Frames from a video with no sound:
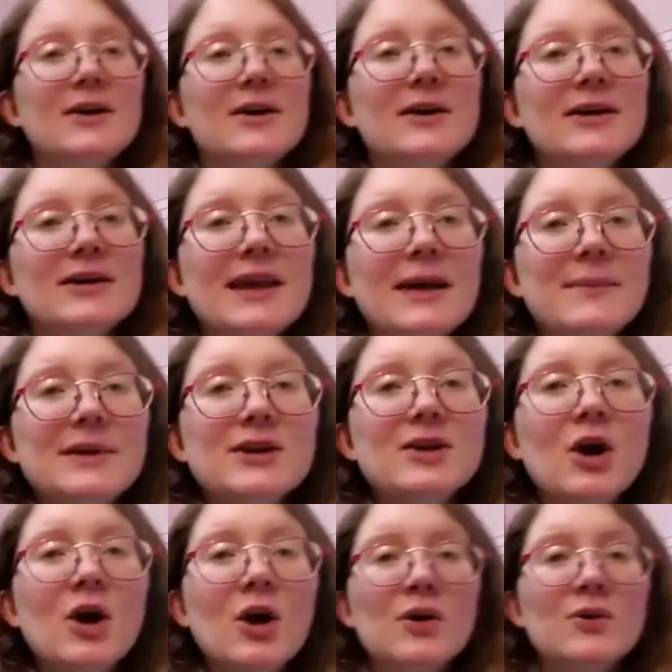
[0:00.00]
Let me
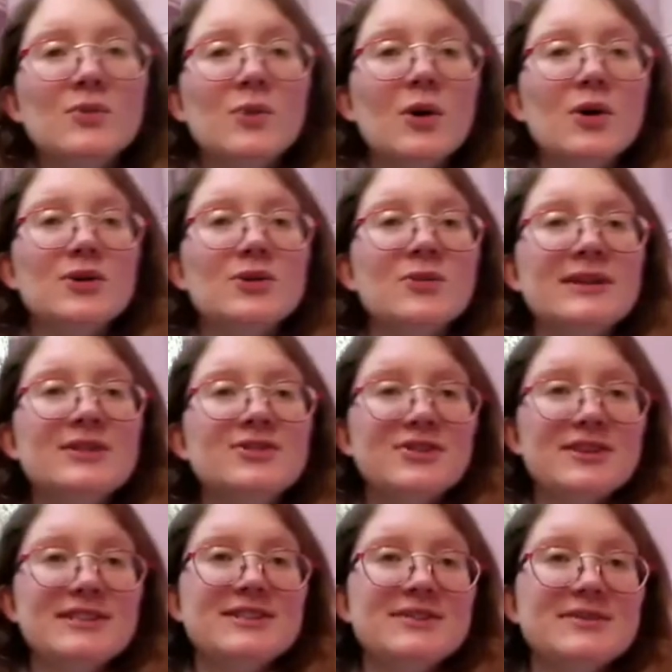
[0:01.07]
know what you
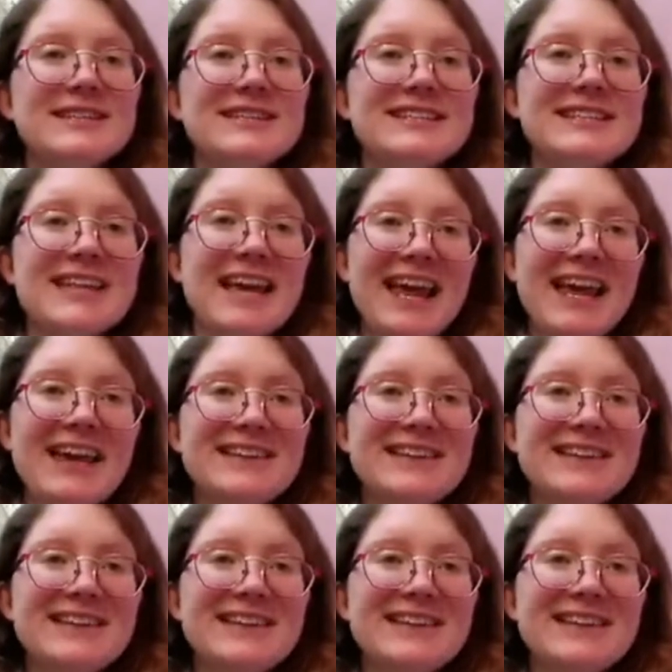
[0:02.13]
enjoyed doing today.